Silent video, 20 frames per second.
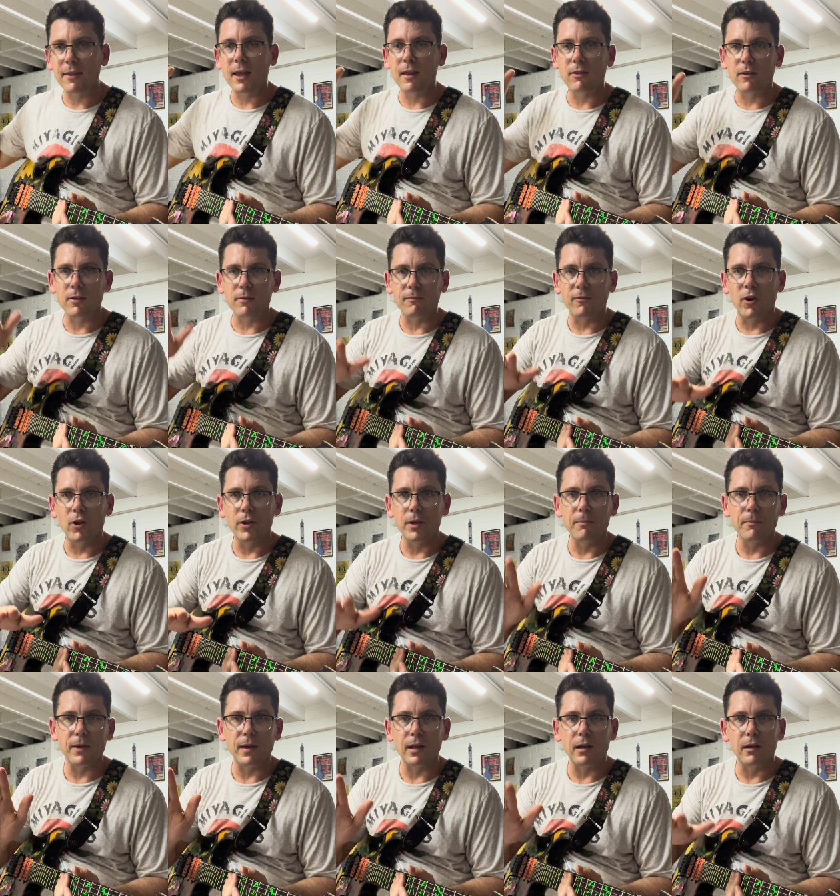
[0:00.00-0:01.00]
then the volume
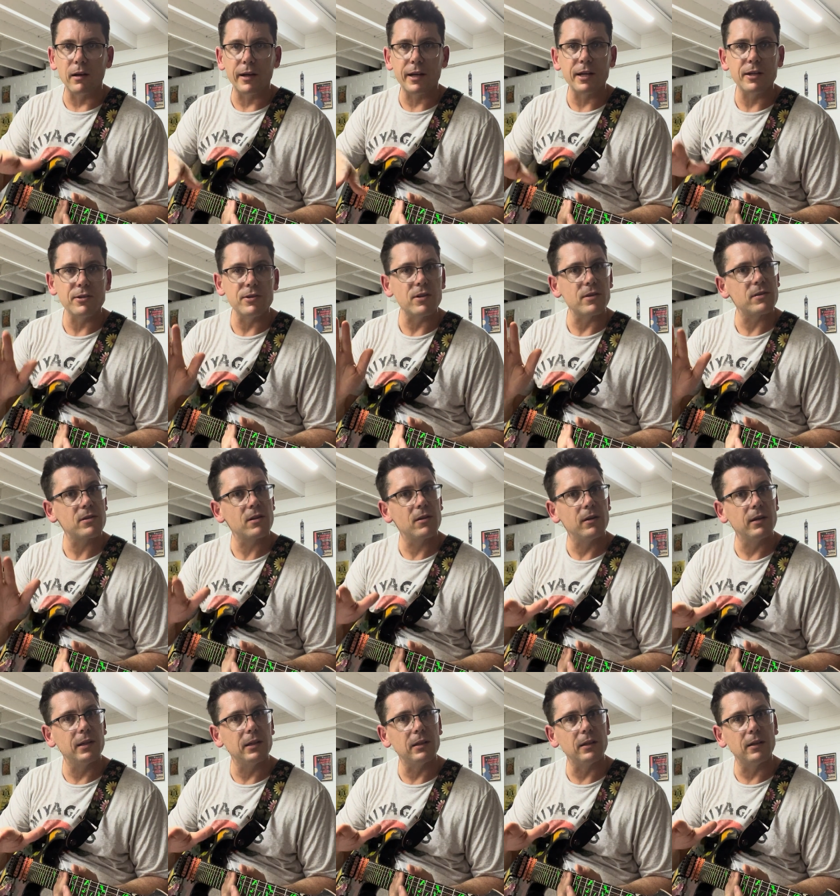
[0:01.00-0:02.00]
pedal I can just
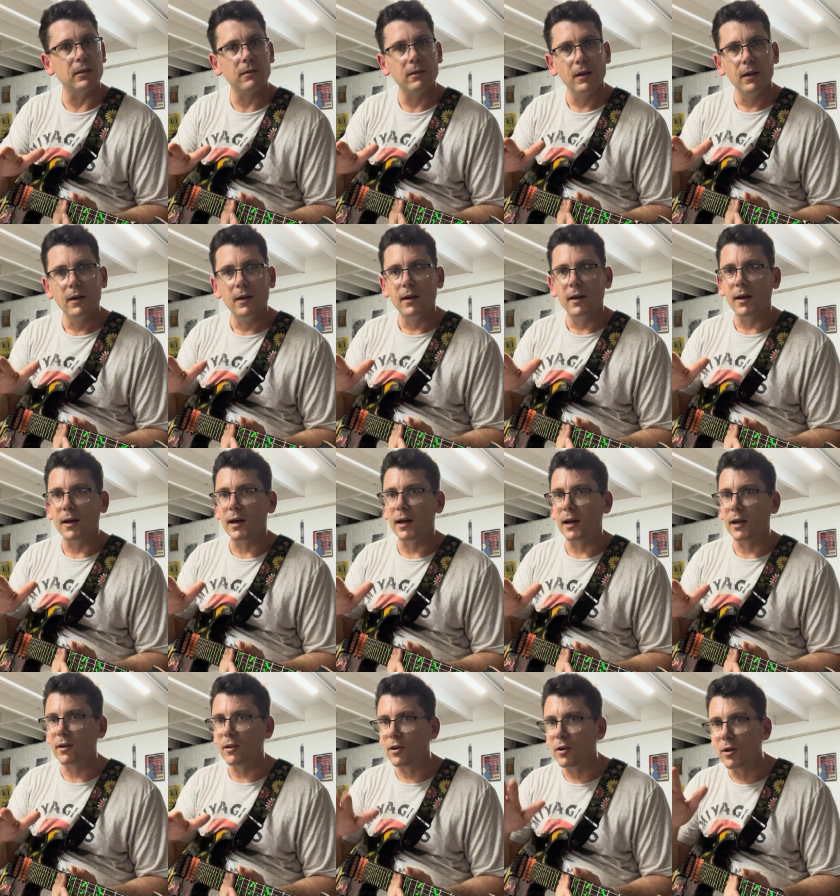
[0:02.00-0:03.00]
kind of
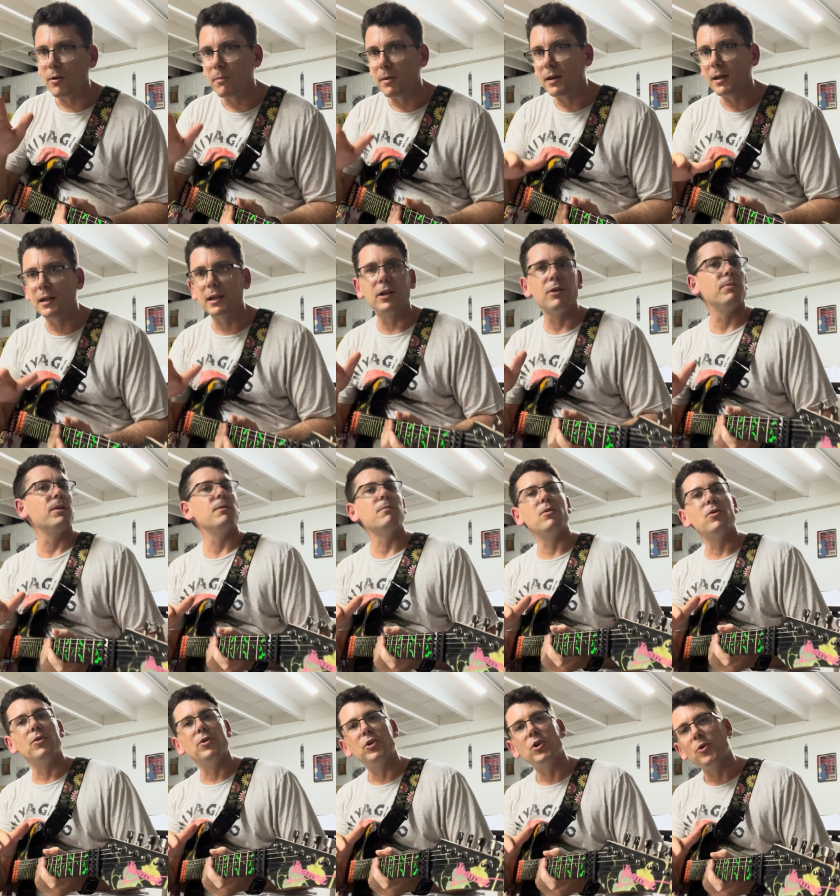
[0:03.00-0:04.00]
you know, be a little bit
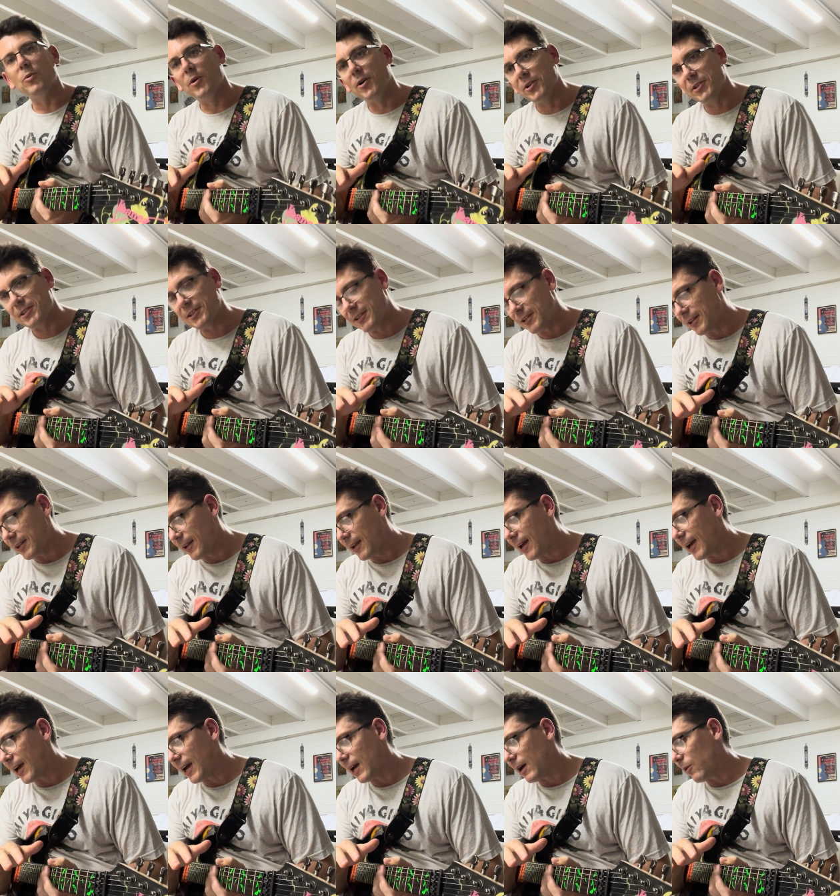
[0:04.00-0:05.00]
more nuanced
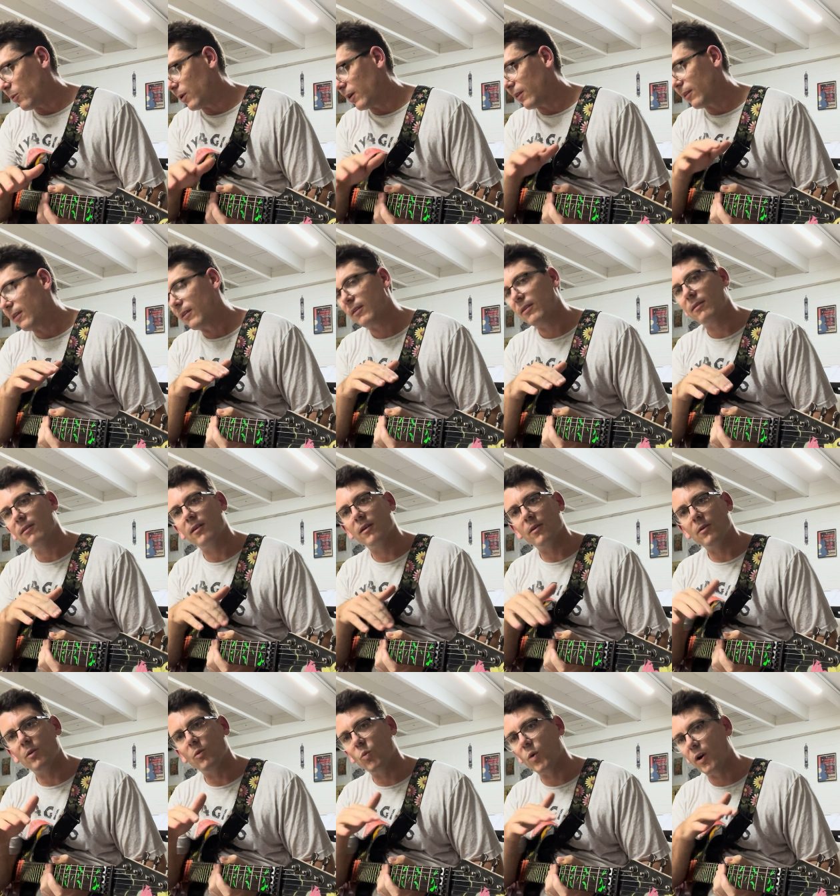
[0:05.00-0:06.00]
with, you
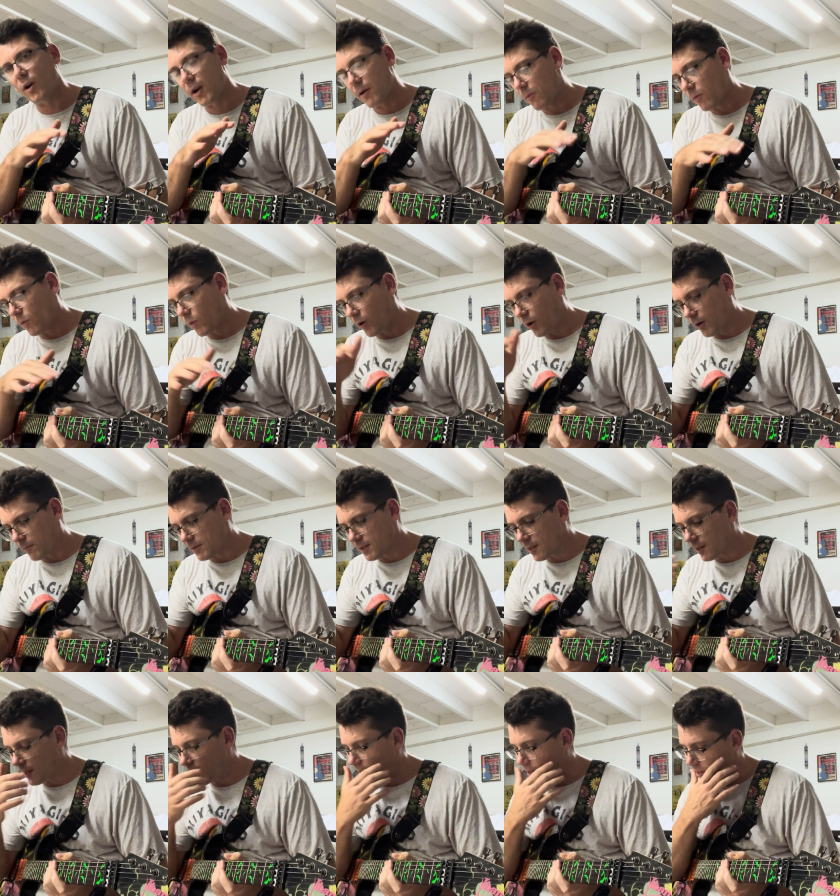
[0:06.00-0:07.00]
know, where I'm
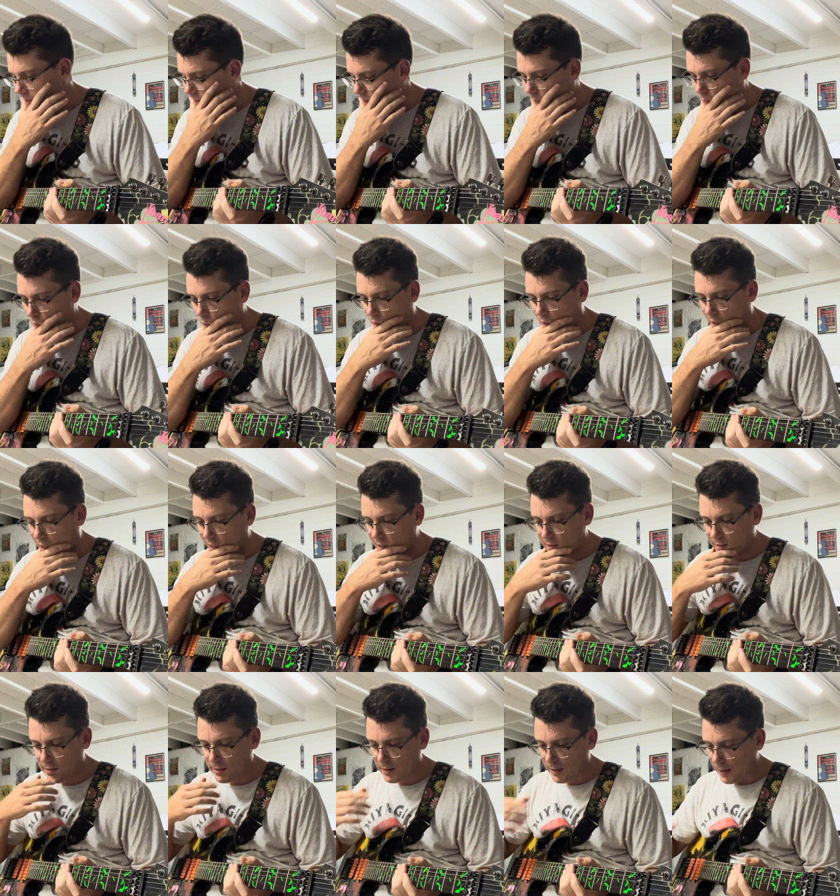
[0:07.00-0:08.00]
sitting decibel
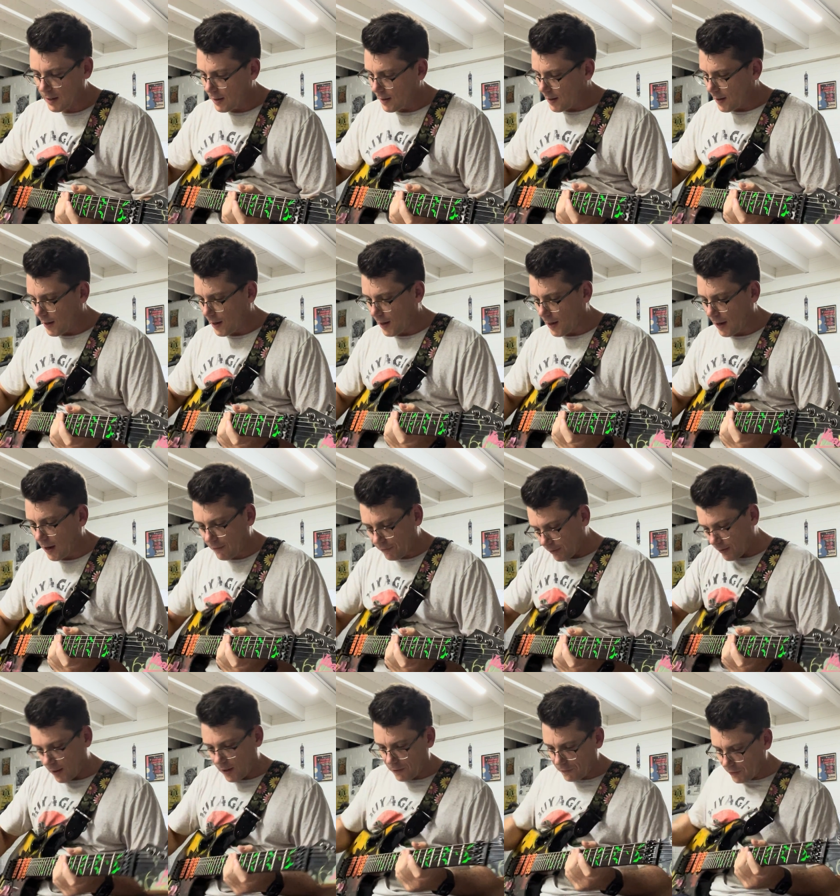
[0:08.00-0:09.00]
wise. After
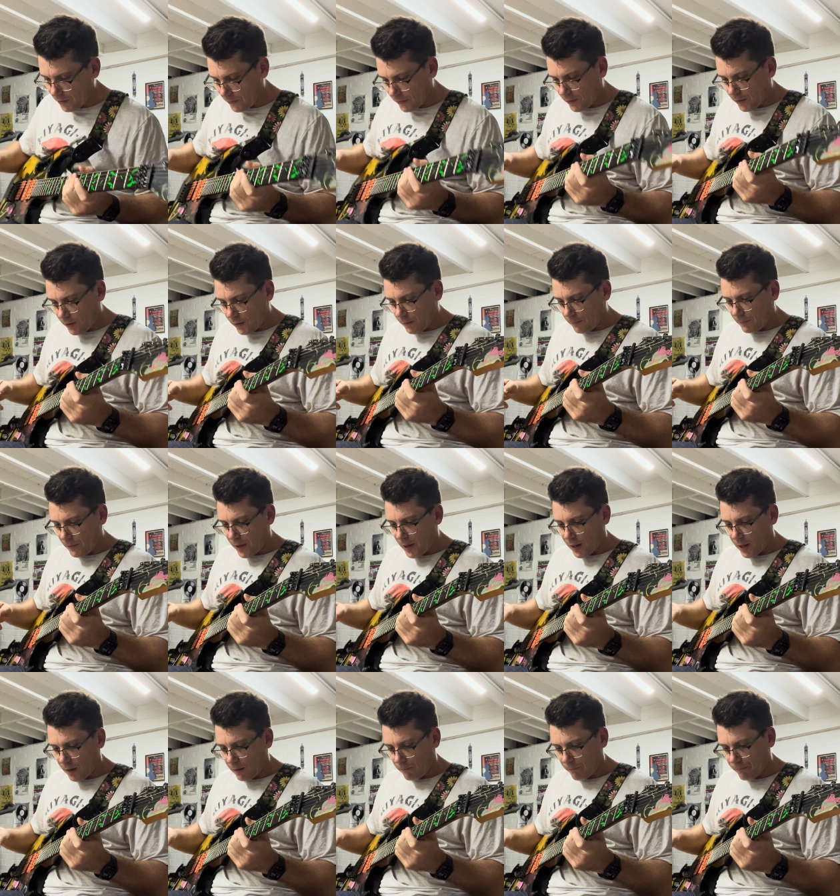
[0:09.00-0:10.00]
that, I've got the
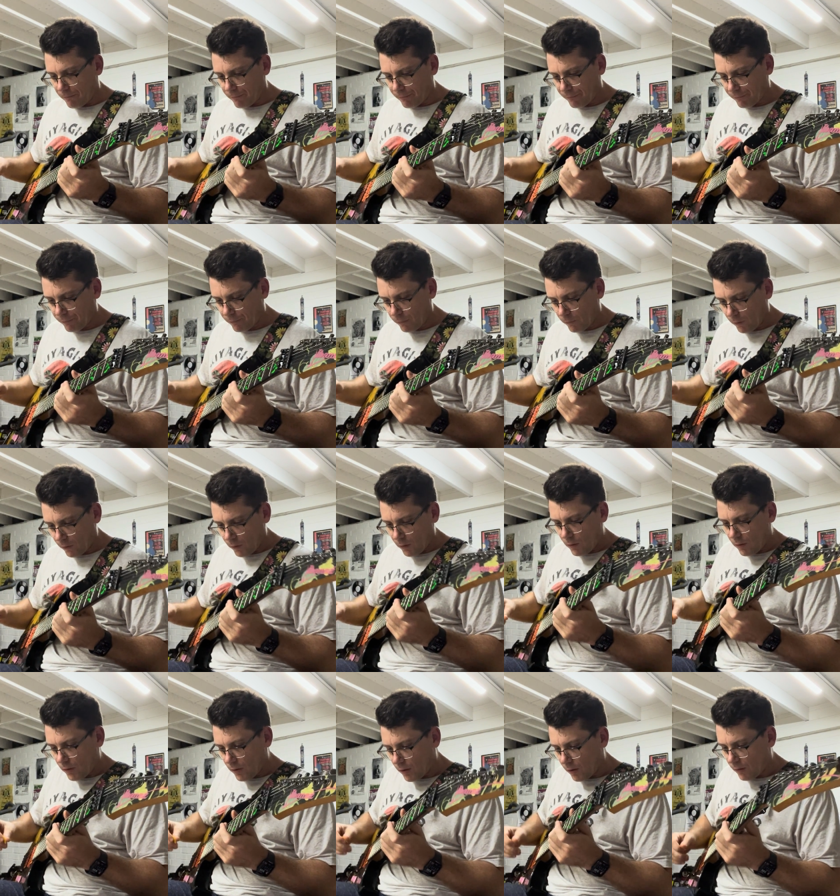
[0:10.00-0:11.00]

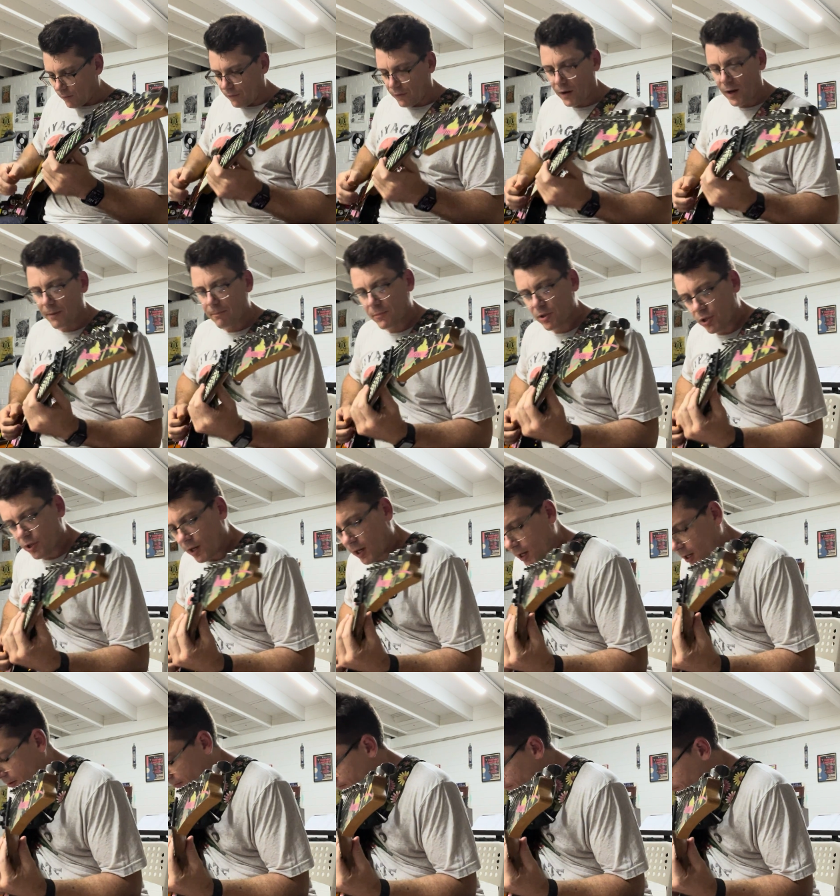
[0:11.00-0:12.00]
Vibe Machine,